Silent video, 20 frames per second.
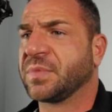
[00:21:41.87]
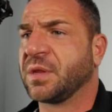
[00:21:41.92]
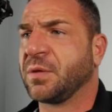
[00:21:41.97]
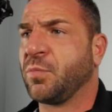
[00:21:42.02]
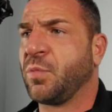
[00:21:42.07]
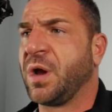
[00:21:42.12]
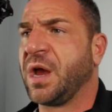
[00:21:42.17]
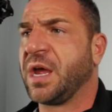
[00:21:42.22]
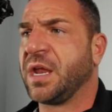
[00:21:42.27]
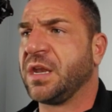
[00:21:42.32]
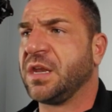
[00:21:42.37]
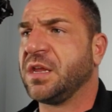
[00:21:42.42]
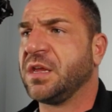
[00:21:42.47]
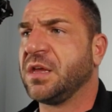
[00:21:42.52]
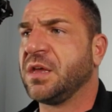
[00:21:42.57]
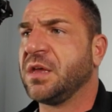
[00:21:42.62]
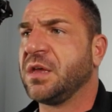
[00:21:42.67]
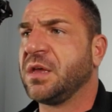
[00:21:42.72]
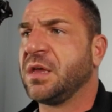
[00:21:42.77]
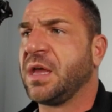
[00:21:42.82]
when
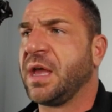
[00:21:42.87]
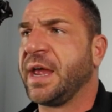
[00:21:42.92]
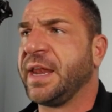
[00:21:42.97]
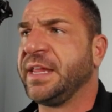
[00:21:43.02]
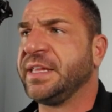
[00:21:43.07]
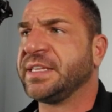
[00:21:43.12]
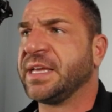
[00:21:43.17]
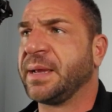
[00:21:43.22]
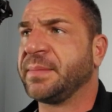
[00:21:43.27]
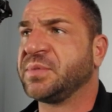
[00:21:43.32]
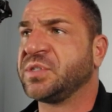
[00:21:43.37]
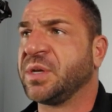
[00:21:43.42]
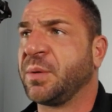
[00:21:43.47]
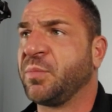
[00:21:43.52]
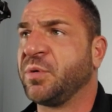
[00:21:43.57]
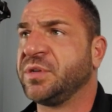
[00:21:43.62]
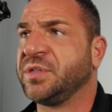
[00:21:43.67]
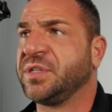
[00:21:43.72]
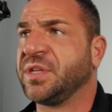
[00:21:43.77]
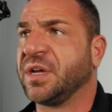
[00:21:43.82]
anytime
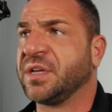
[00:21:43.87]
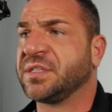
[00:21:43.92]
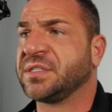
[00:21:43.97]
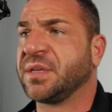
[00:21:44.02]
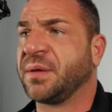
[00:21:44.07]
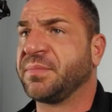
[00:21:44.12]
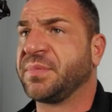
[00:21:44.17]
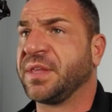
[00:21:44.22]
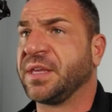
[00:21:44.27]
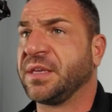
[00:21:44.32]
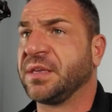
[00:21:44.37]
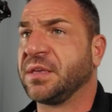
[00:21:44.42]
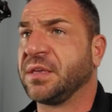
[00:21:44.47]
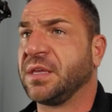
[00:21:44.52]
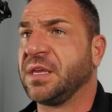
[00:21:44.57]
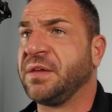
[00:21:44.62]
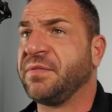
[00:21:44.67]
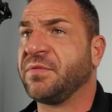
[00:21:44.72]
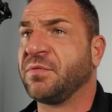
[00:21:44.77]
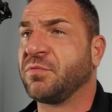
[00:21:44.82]
someone does something
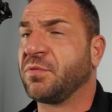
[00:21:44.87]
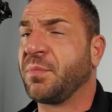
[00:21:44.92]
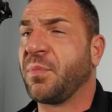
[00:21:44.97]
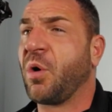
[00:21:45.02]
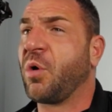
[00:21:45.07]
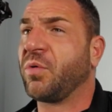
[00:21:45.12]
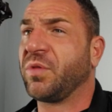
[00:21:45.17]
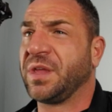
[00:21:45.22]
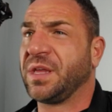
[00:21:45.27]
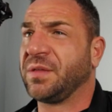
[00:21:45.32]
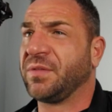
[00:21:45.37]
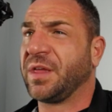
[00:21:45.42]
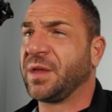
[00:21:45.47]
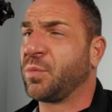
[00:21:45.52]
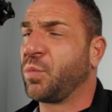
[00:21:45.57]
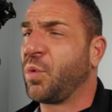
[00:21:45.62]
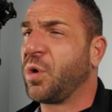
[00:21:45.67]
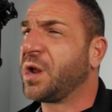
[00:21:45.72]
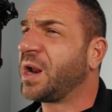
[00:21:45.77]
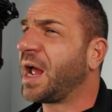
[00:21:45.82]
even remotely, like
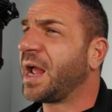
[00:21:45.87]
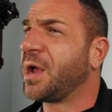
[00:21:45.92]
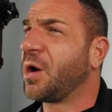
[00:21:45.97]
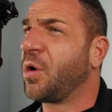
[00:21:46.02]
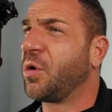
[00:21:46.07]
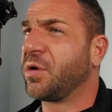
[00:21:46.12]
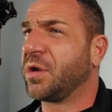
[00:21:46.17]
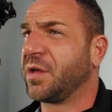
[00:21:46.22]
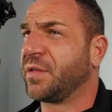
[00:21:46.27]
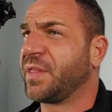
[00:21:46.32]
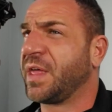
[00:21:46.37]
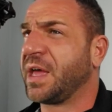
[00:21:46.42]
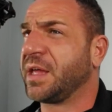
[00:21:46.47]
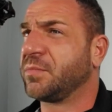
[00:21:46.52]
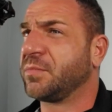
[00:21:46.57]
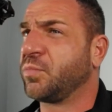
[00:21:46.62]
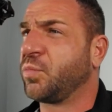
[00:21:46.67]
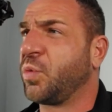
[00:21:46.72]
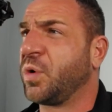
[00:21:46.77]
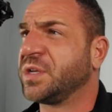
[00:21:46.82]
one iota
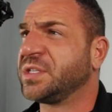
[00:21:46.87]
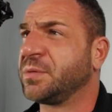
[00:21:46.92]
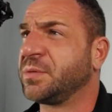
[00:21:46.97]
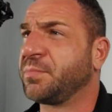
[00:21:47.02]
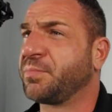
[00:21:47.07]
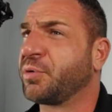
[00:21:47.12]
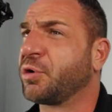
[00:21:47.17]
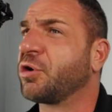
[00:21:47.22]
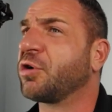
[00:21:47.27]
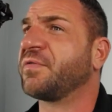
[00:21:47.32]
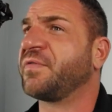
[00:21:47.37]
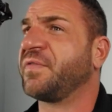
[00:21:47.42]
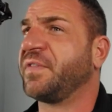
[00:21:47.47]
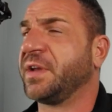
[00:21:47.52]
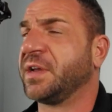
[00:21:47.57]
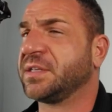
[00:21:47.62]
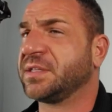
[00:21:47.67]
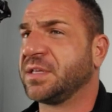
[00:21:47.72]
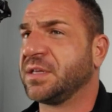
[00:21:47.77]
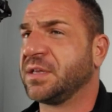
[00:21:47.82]
that wasn't
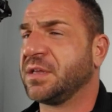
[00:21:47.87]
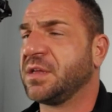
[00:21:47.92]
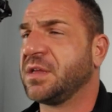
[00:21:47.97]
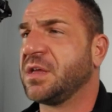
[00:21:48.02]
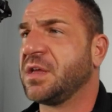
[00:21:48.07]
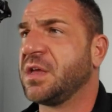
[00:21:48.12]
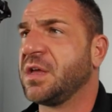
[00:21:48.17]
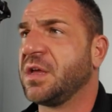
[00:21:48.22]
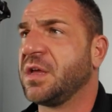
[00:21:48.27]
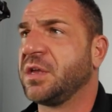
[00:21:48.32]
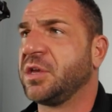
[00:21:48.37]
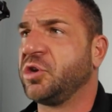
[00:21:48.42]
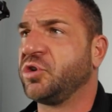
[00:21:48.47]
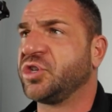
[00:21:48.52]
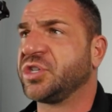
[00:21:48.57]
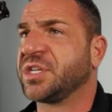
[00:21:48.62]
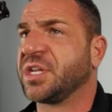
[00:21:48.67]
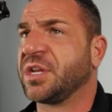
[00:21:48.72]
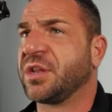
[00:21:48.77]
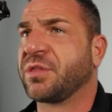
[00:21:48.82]
perfect, you're
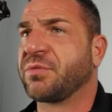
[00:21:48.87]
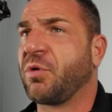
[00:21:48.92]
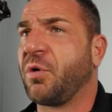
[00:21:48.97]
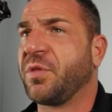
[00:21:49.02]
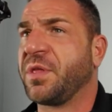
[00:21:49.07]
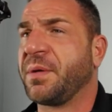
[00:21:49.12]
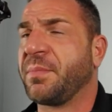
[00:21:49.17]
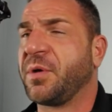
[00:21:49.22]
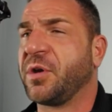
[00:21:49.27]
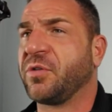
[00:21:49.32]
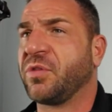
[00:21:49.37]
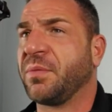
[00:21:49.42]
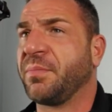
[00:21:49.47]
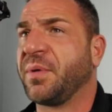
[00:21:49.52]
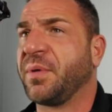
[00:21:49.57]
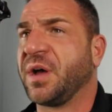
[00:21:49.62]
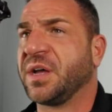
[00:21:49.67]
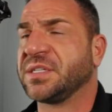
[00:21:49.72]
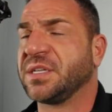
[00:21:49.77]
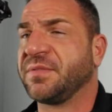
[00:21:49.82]
just going to throw them under the
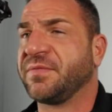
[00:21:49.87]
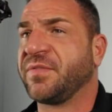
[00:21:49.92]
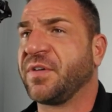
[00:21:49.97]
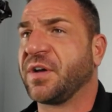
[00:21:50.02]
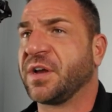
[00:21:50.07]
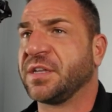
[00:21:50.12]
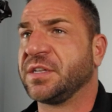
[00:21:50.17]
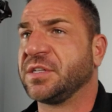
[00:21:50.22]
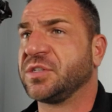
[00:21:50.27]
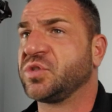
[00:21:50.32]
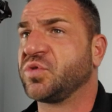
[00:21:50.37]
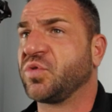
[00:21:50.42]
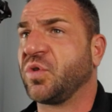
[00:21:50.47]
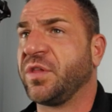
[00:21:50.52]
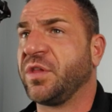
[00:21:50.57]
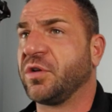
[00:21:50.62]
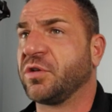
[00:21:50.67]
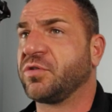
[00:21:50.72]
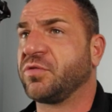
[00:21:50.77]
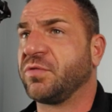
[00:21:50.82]
bus and fucking destroy
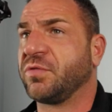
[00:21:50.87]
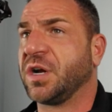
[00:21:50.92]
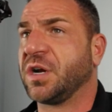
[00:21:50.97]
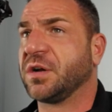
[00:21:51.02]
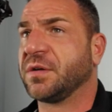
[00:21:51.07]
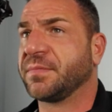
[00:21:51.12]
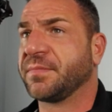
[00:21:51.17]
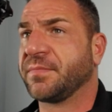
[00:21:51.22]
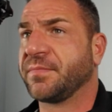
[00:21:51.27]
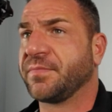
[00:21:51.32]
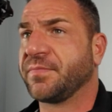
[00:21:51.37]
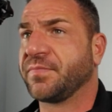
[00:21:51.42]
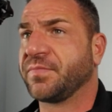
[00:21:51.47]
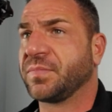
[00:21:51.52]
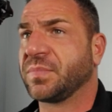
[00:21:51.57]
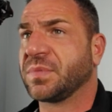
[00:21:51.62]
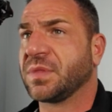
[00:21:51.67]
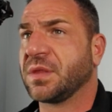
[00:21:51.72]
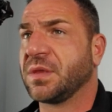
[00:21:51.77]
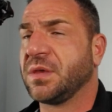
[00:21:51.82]
their career.
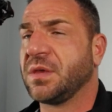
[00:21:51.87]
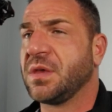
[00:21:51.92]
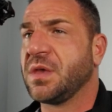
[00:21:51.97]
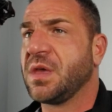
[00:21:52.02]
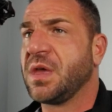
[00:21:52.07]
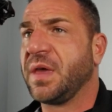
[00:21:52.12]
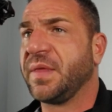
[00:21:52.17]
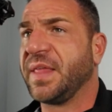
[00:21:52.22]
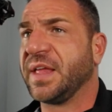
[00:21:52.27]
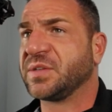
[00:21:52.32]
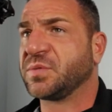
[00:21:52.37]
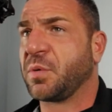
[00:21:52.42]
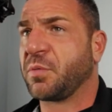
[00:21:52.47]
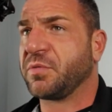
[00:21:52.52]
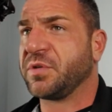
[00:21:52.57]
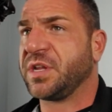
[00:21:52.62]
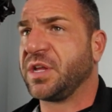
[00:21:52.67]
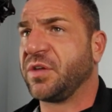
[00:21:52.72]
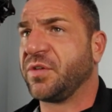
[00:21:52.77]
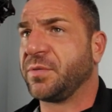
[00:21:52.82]
And that's what
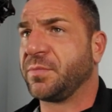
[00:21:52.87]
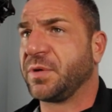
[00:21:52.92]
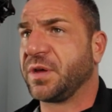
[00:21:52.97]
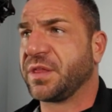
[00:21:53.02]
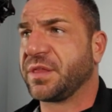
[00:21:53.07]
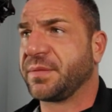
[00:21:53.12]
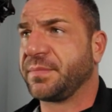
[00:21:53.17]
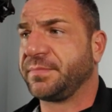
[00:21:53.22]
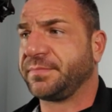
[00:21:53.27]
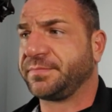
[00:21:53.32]
we're dealing with.